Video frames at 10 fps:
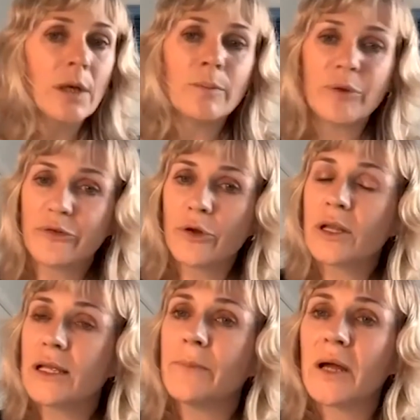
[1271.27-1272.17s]
but
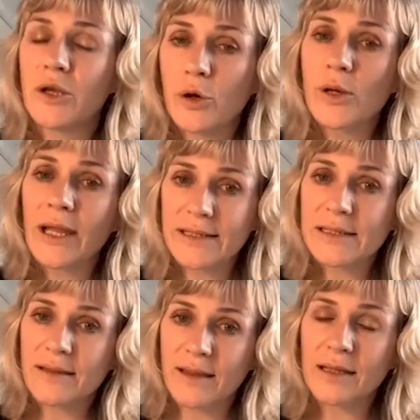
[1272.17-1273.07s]
certainly by no
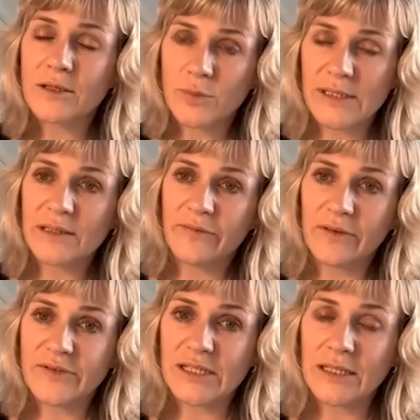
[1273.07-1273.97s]
later than
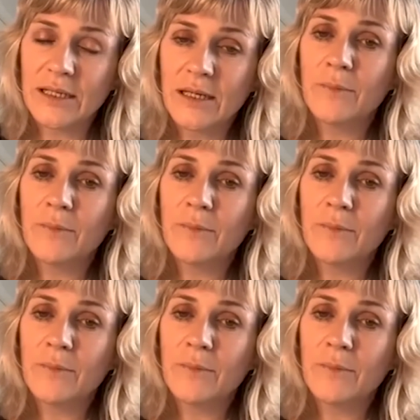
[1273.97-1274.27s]
2050.